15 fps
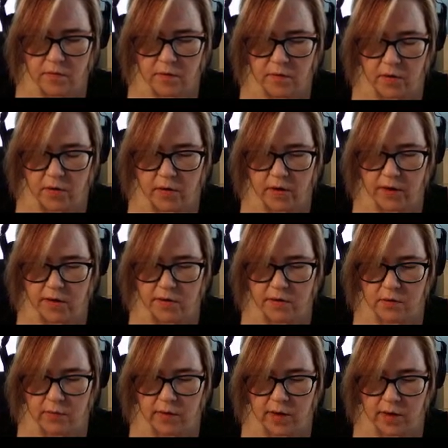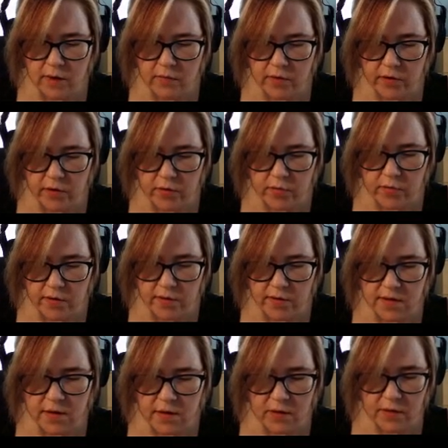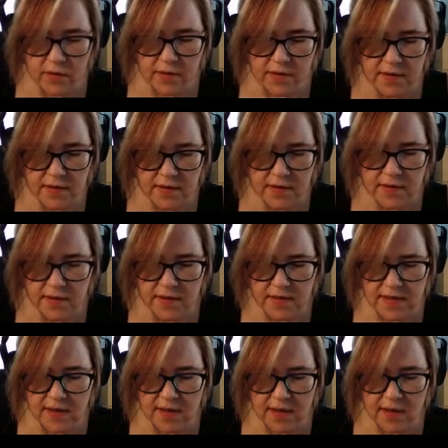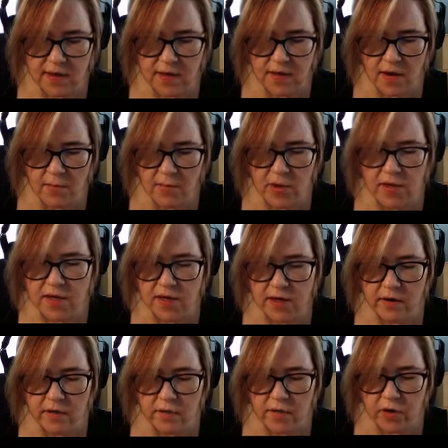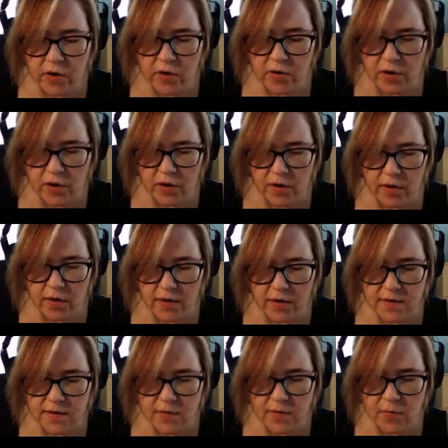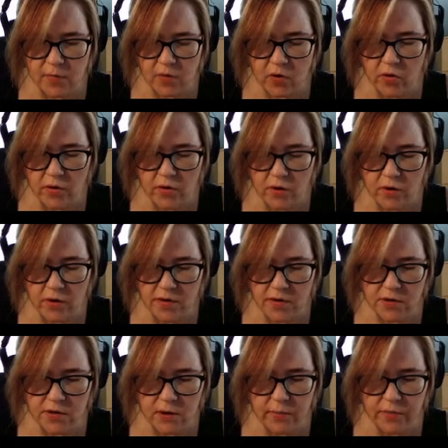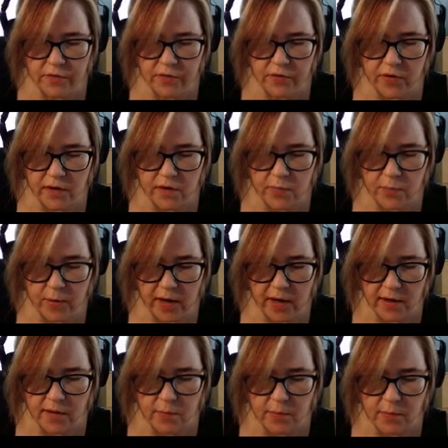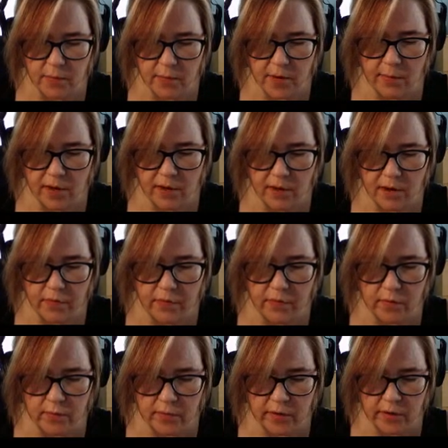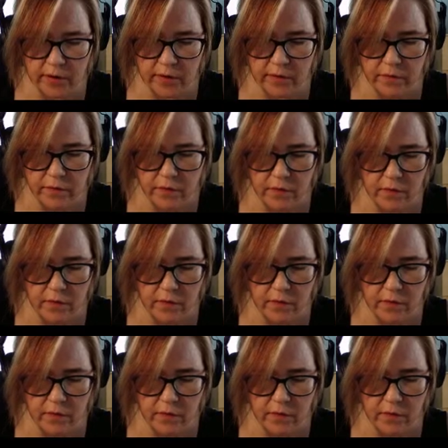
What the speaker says: Alright, so we got rid of the whiz tower. I did not get that multi-inferno down, and that could cause trouble for these bats, but maybe enough of them will live.